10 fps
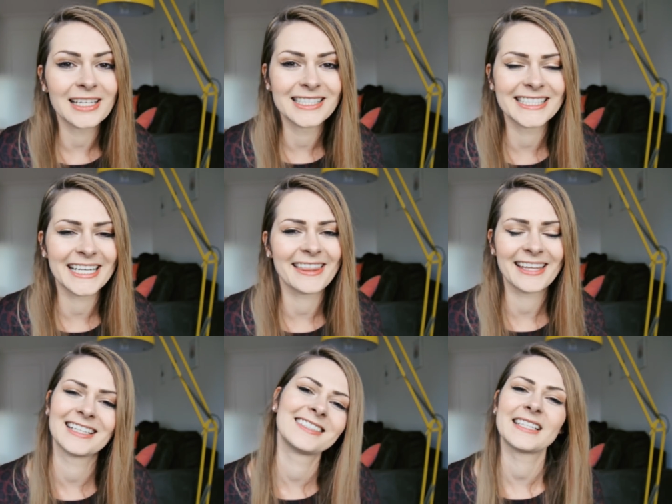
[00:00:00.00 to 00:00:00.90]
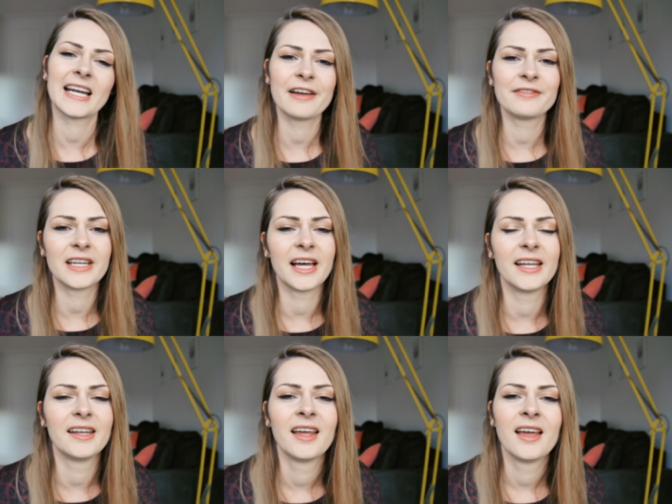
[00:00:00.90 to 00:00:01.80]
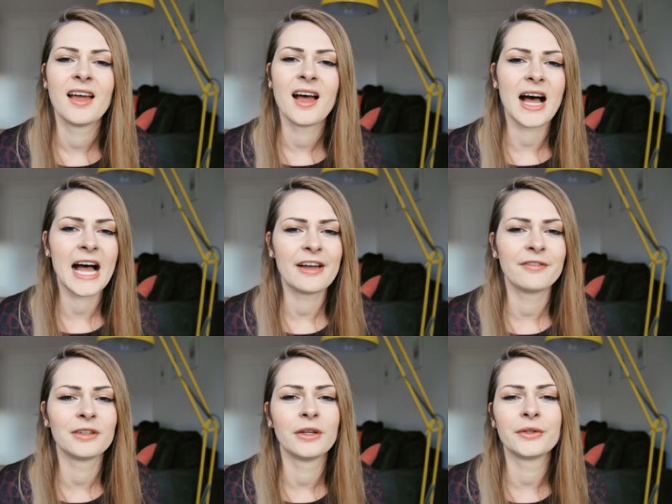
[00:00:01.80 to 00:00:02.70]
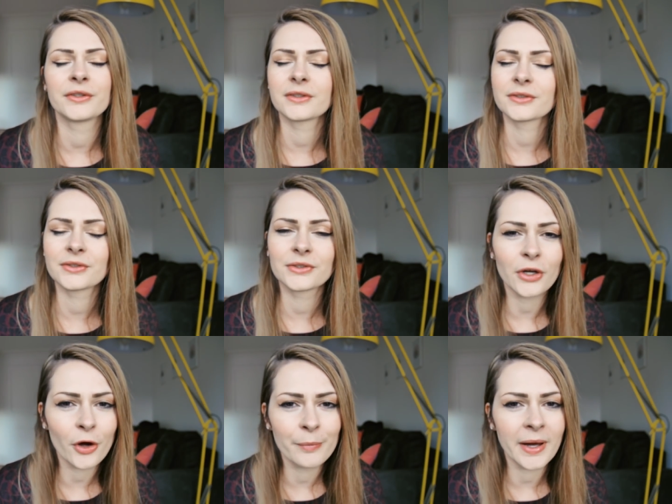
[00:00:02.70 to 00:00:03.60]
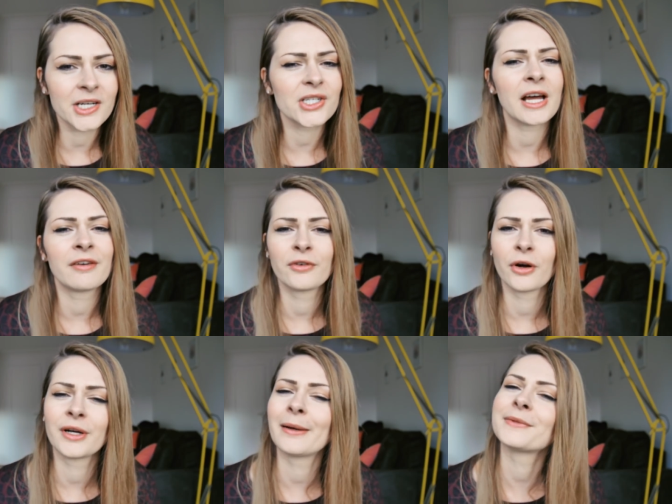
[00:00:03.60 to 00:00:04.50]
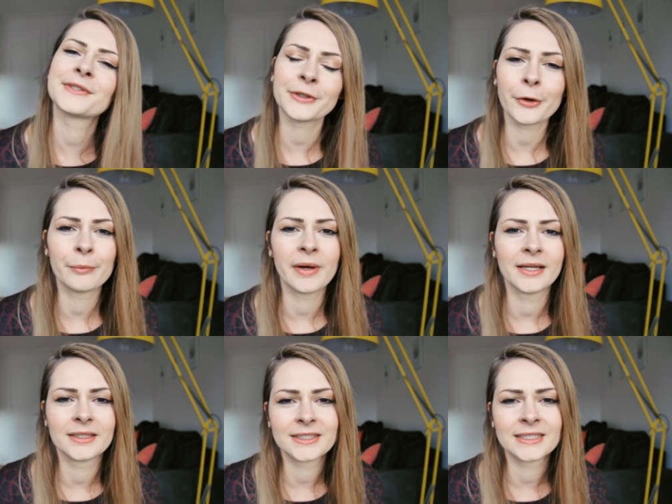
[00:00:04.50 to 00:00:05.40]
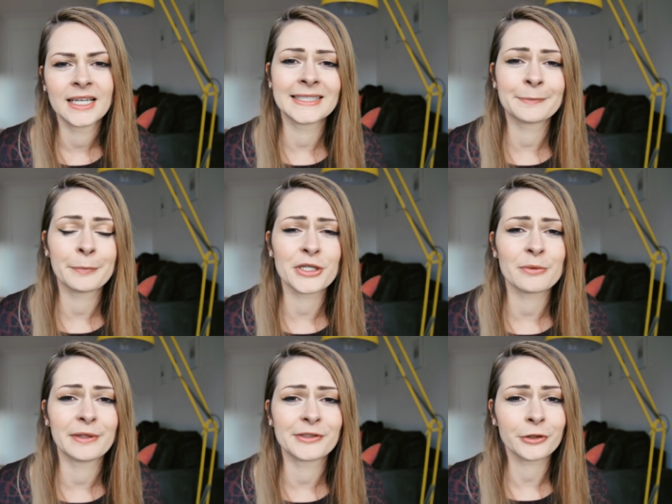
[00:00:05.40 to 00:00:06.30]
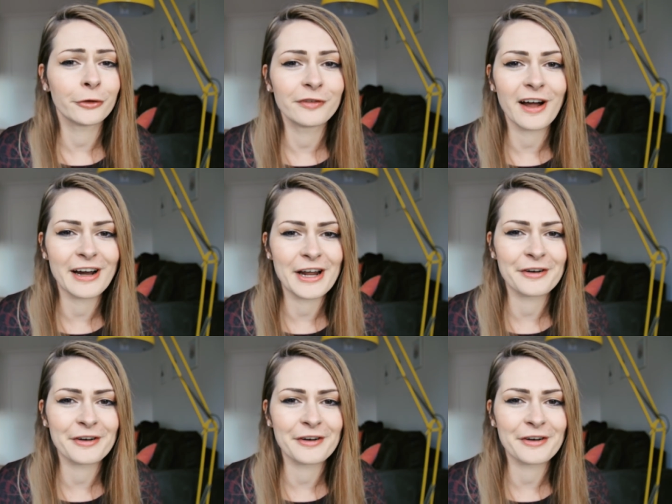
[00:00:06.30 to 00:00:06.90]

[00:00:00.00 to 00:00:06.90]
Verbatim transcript: challenging things that I've done, I've learned so much, I've grown up so much. It's pushed me so far